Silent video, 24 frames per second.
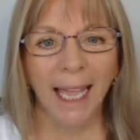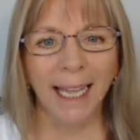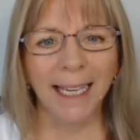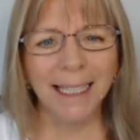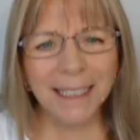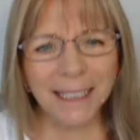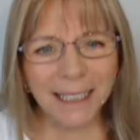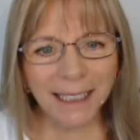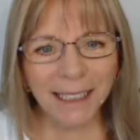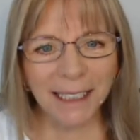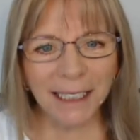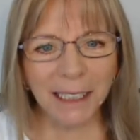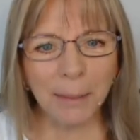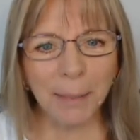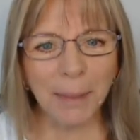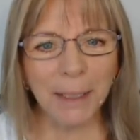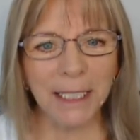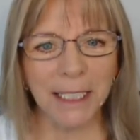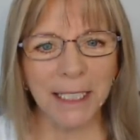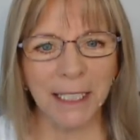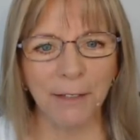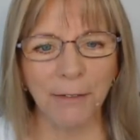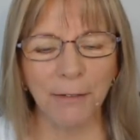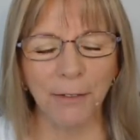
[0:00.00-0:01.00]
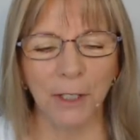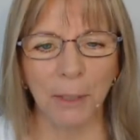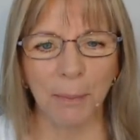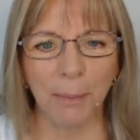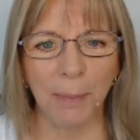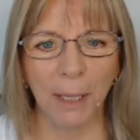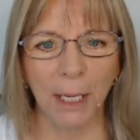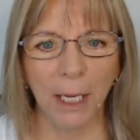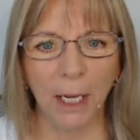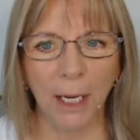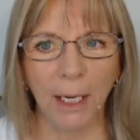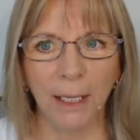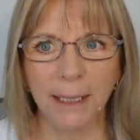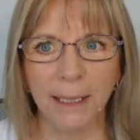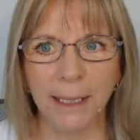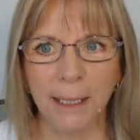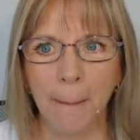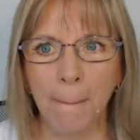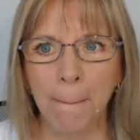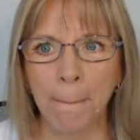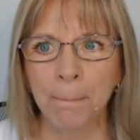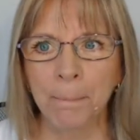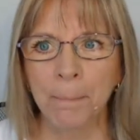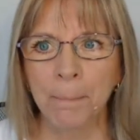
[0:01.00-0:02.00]
it's a little bit different because
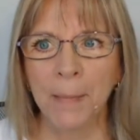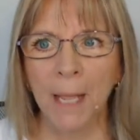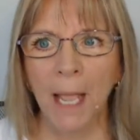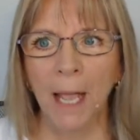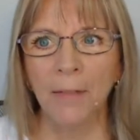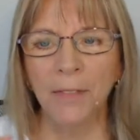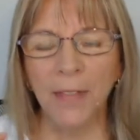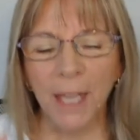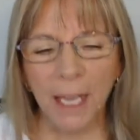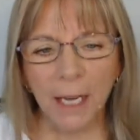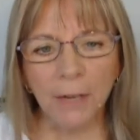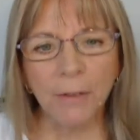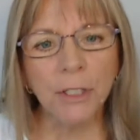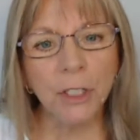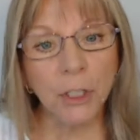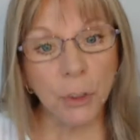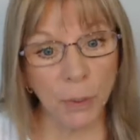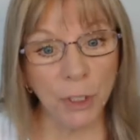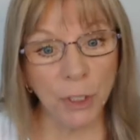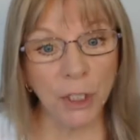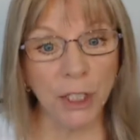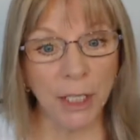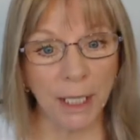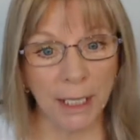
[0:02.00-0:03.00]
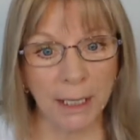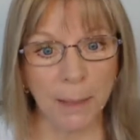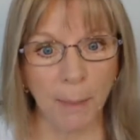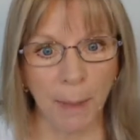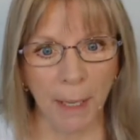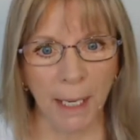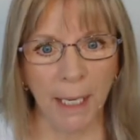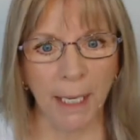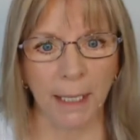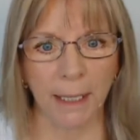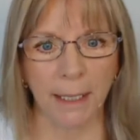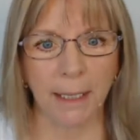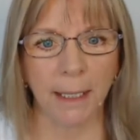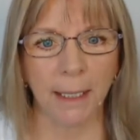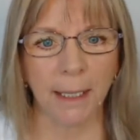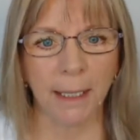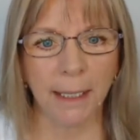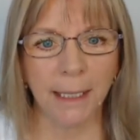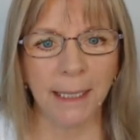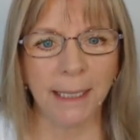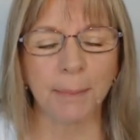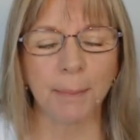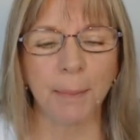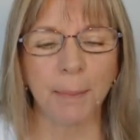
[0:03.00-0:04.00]
their intuition has picked
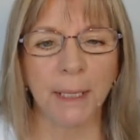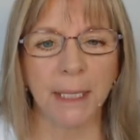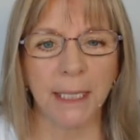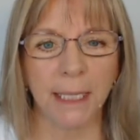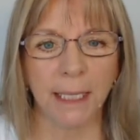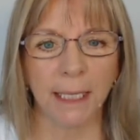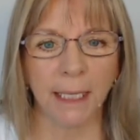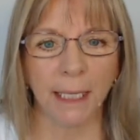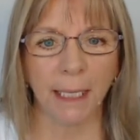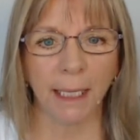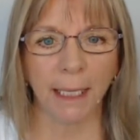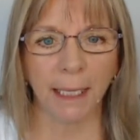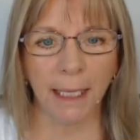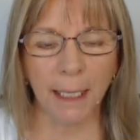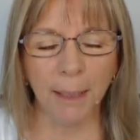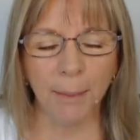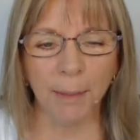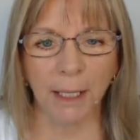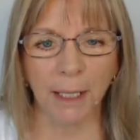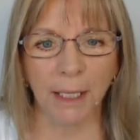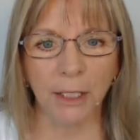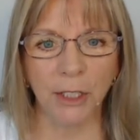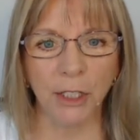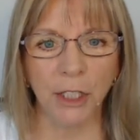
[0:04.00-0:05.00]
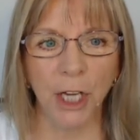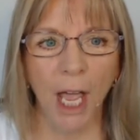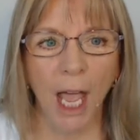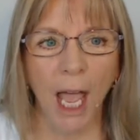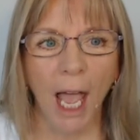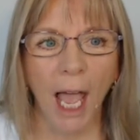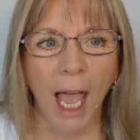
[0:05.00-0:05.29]
this particular image.